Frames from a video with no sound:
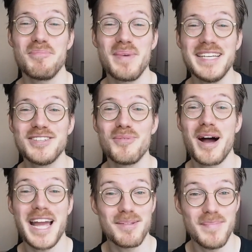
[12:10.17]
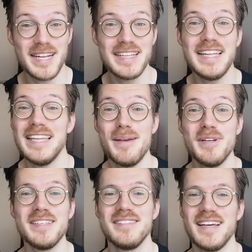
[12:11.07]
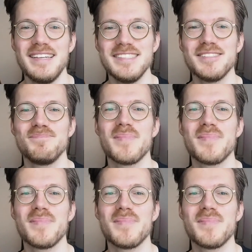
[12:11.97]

based on my admittedly limited test,